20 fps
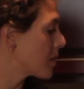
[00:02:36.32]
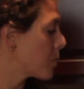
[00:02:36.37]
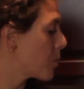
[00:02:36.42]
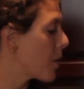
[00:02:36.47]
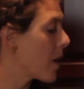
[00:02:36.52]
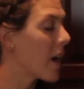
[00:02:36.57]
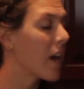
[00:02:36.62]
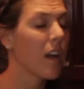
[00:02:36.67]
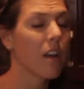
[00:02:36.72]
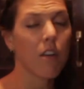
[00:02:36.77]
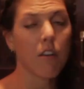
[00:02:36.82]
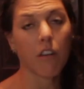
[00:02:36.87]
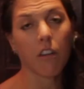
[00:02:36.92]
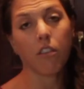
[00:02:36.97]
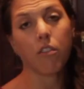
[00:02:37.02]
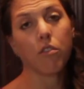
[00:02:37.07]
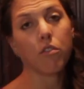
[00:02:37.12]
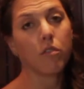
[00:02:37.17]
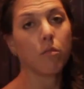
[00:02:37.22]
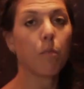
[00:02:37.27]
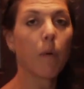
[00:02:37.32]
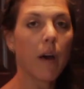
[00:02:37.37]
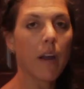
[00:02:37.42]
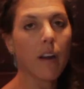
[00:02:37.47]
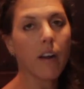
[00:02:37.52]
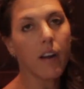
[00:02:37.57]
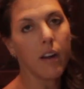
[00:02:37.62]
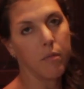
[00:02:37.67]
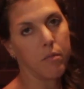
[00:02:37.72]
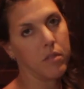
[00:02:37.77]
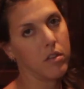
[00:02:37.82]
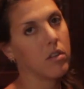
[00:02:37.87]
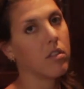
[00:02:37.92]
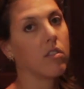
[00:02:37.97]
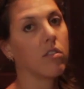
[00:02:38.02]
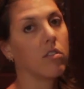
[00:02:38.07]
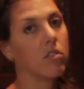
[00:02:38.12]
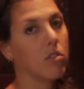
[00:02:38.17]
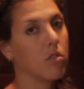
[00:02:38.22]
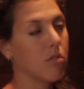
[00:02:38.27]
spray, you can use butter. I'm going
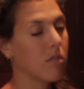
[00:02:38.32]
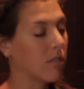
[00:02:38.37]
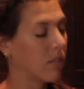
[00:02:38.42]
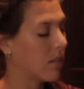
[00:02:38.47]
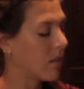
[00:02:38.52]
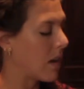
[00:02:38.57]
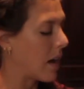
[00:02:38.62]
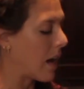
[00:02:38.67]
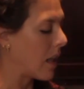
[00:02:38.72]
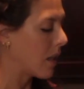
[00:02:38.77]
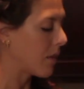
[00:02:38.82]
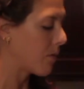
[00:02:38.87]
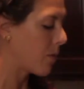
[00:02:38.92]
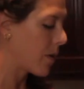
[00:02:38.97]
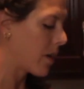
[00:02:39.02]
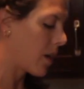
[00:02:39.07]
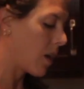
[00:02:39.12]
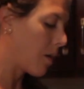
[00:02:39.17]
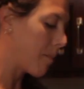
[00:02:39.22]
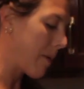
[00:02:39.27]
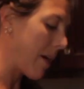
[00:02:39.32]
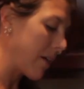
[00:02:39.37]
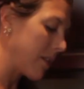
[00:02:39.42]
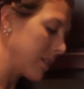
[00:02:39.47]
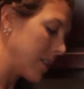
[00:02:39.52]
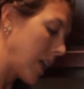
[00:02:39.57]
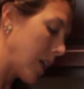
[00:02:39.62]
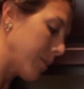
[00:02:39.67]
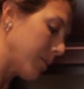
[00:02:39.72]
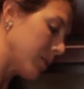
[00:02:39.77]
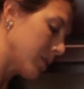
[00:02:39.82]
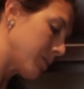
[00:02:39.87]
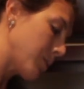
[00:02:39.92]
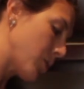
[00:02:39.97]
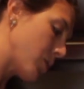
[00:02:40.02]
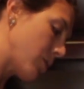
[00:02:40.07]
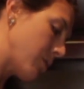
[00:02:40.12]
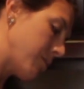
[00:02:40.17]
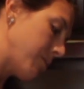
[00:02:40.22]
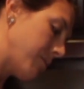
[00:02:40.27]
to use a little olive oil, about a
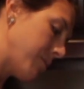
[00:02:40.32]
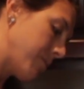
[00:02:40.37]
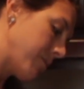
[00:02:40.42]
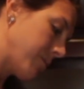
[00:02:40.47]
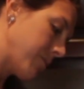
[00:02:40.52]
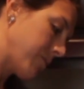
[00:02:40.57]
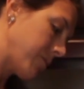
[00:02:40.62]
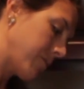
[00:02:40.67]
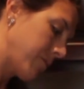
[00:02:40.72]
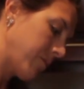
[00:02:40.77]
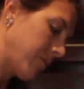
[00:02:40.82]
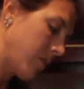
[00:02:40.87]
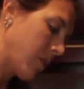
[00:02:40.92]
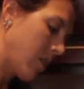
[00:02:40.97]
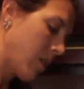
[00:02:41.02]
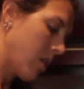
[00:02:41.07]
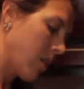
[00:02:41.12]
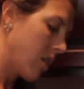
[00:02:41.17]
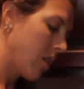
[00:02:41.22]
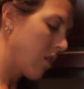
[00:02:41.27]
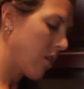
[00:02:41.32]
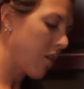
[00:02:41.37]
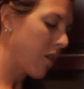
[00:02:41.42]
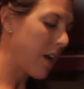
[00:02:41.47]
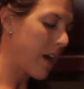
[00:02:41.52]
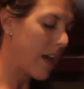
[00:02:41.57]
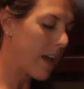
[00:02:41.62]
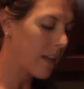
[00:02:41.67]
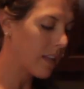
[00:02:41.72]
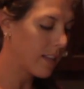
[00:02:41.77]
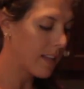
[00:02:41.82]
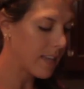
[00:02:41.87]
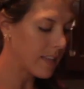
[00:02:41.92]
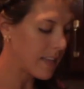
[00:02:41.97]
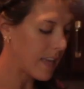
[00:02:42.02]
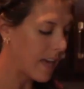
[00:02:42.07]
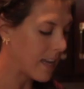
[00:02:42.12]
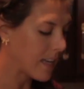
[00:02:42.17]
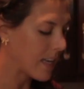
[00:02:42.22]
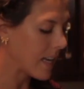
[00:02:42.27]
tablespoon. Okay, and let
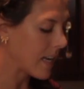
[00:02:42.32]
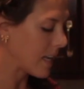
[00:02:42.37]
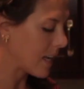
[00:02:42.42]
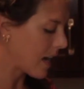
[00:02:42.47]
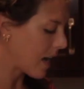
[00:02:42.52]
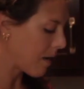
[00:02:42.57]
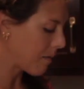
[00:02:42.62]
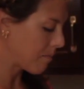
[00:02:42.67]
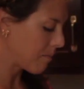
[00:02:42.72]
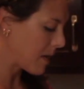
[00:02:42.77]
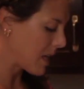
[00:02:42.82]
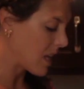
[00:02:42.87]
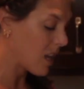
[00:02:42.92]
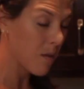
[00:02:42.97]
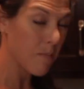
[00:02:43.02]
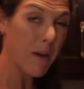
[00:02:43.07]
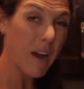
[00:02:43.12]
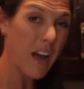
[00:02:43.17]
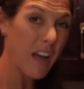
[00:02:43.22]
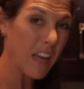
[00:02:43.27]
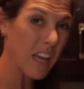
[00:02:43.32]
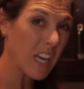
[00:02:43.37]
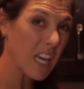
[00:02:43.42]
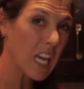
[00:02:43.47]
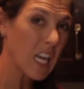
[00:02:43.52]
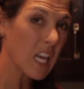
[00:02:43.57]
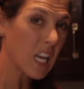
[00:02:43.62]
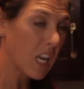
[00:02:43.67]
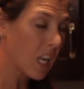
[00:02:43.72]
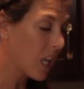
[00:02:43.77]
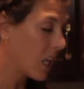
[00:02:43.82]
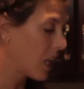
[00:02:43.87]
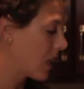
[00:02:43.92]
that heat up, medium-high heat.